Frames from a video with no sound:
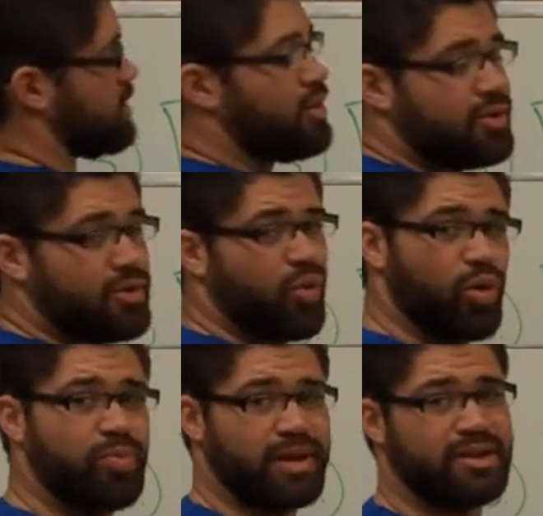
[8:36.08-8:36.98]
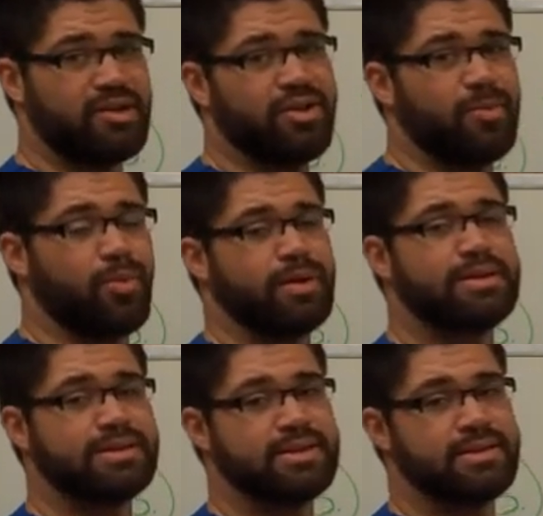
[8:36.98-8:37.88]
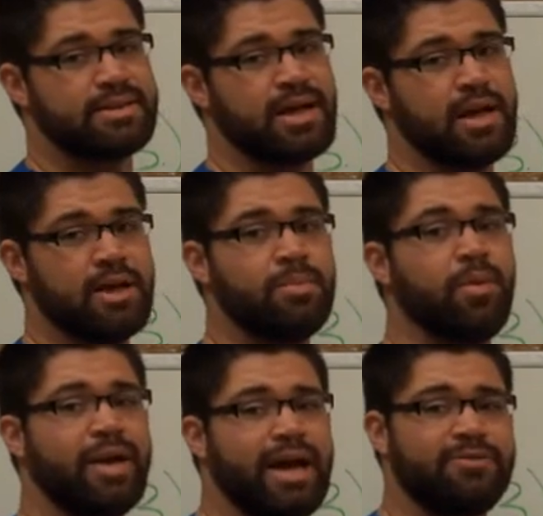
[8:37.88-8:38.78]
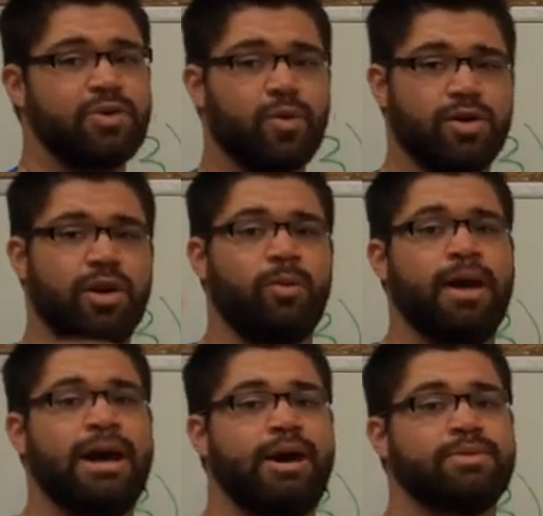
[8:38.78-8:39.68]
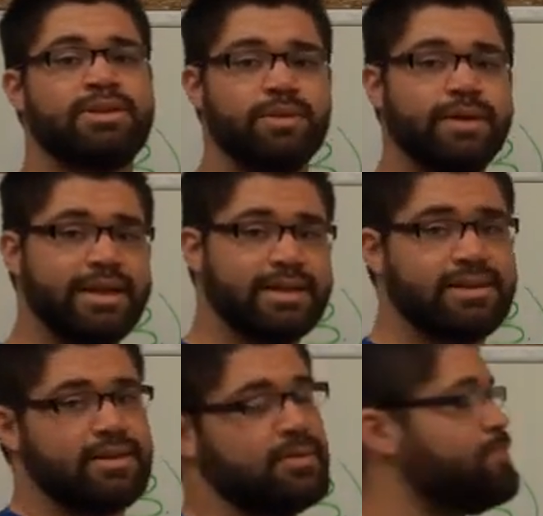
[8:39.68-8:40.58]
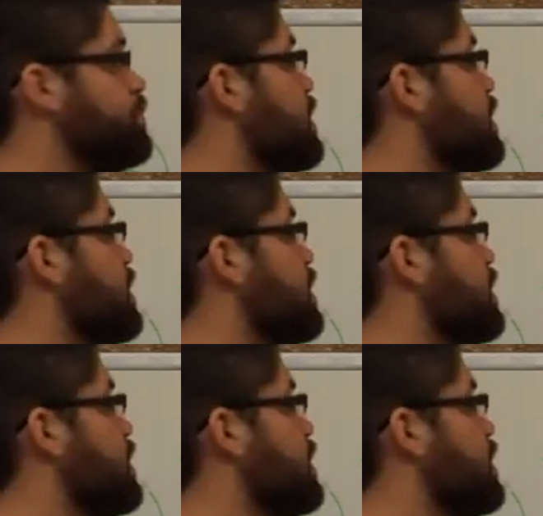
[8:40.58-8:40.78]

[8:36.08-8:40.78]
another grouping, they're another parentheses, but we have to work our way out until we get to them.